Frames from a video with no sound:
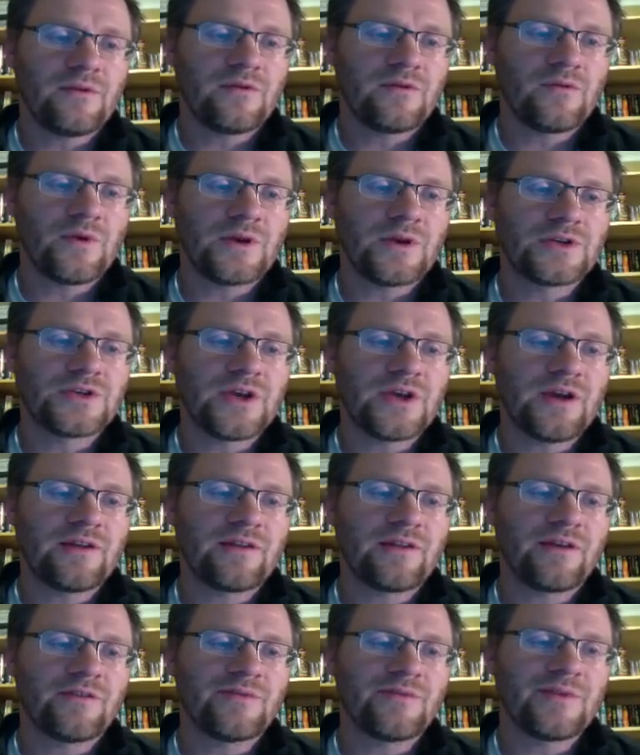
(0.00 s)
Quick check
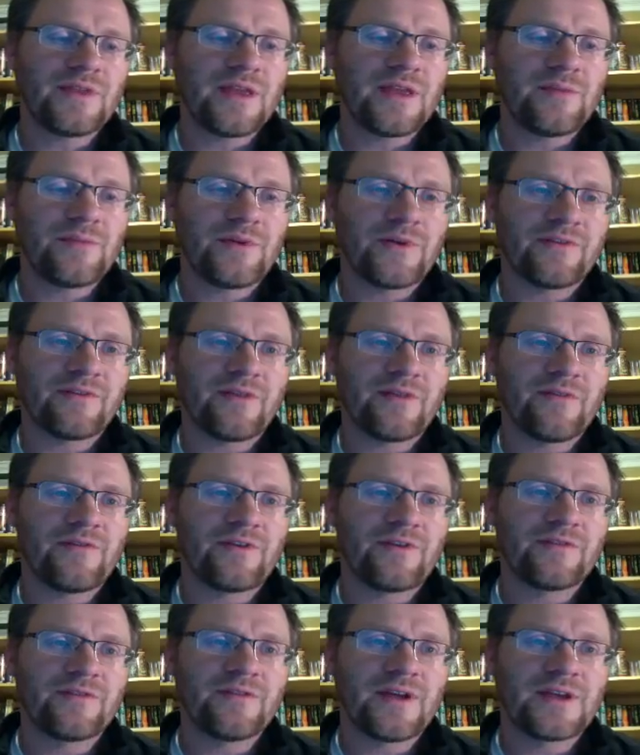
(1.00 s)
tells me that 8 plus
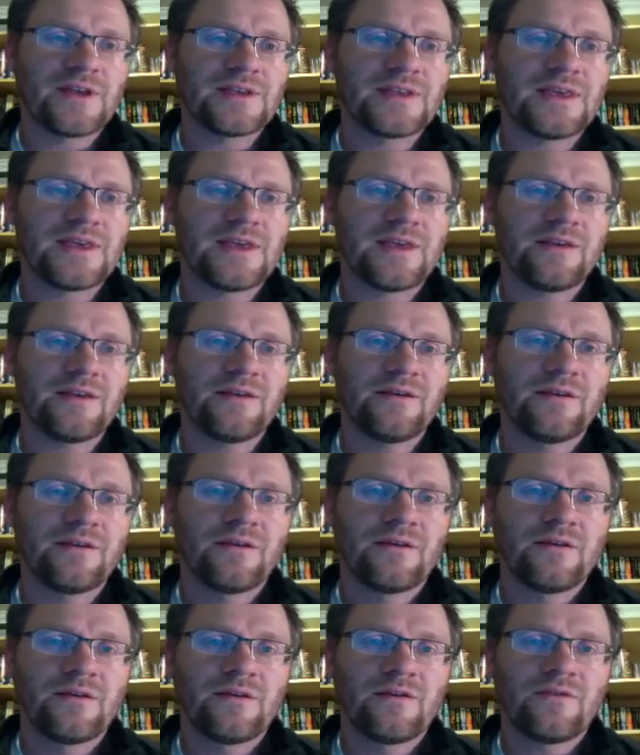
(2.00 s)
11 is 19,
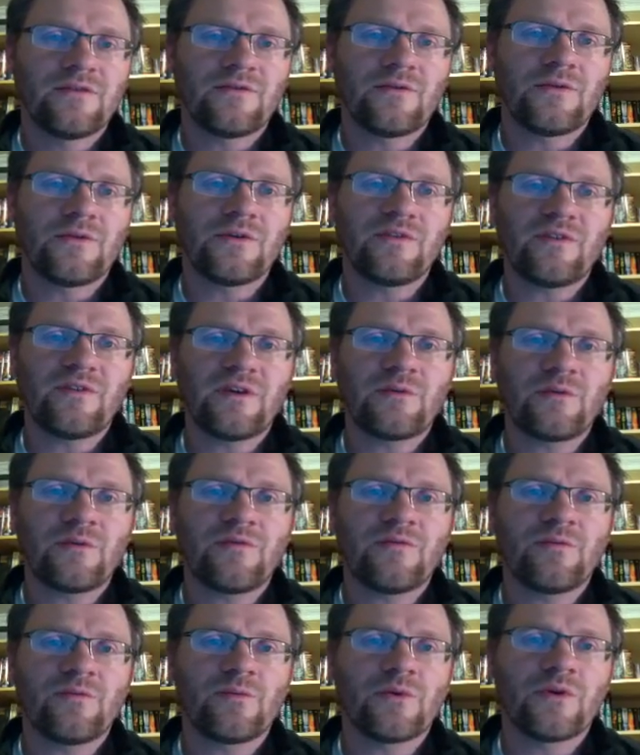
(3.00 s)
so it looks like
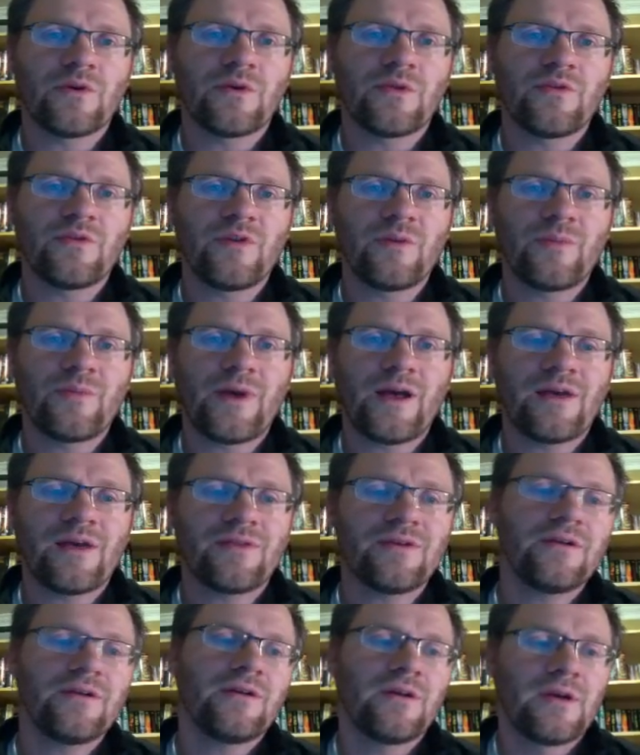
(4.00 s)
we're on the right
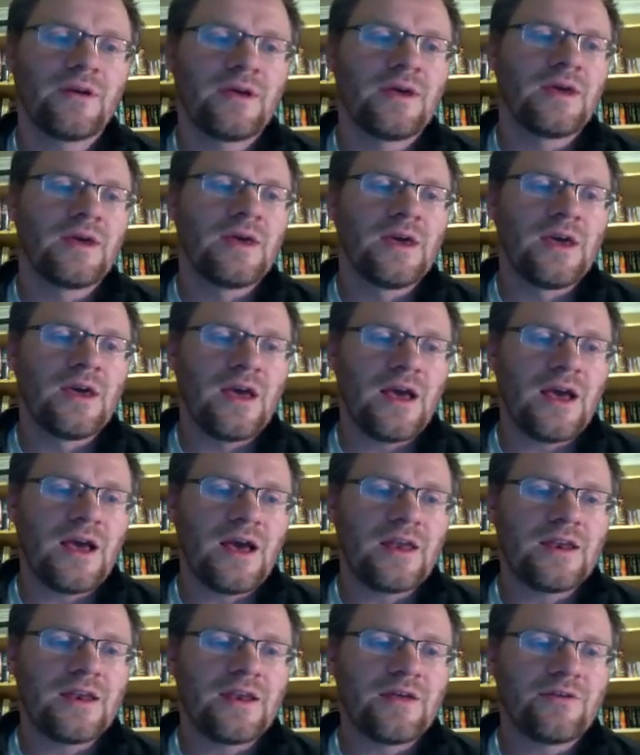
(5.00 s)
path here.
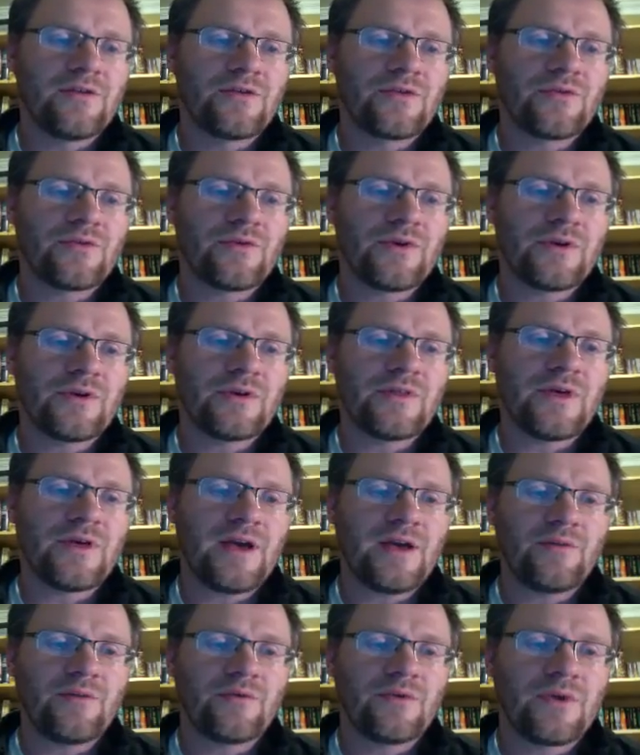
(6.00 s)
Add another 3 onto
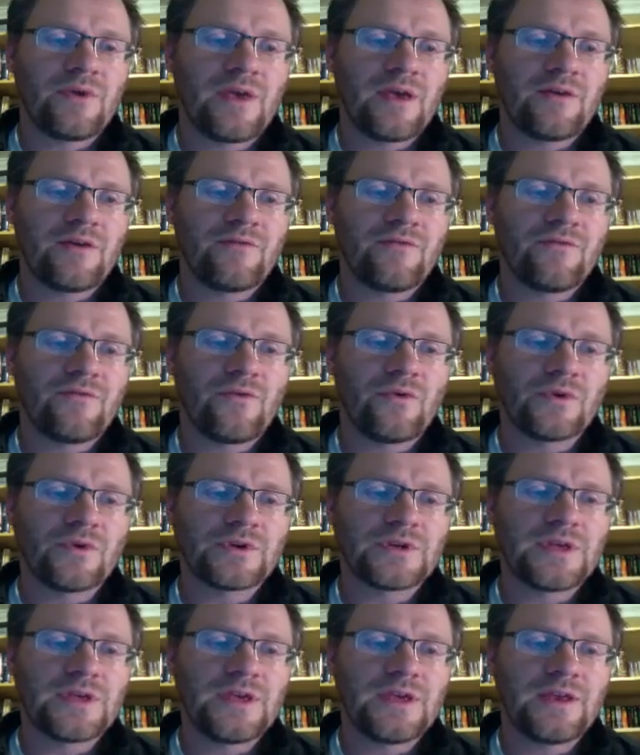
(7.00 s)
that, where we have
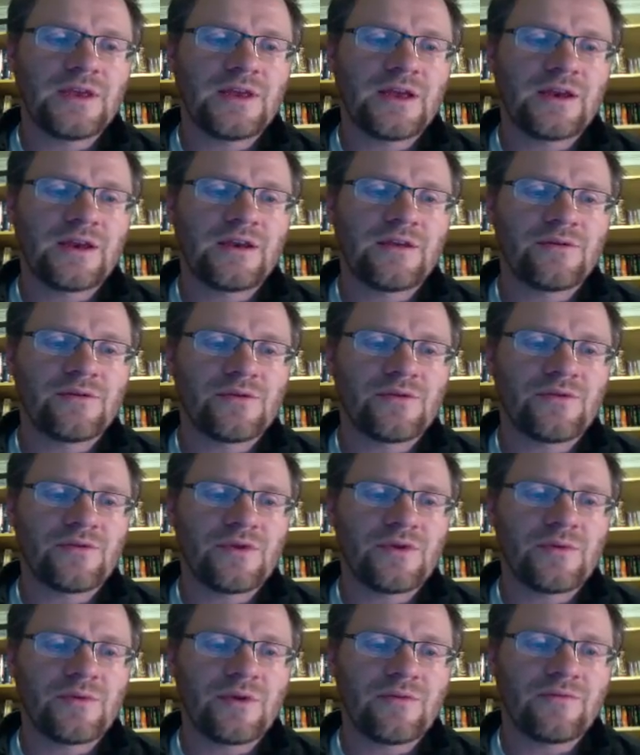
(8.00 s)
14. Add another
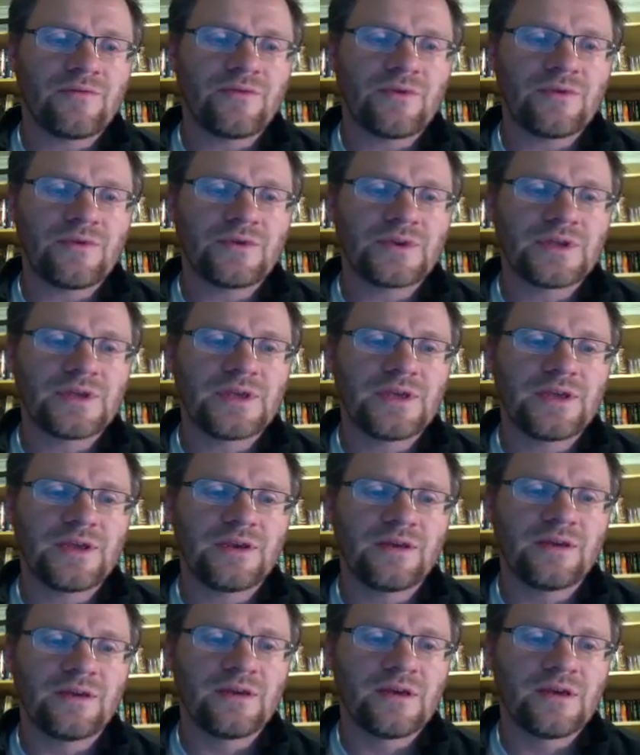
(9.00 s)
3, we have 13.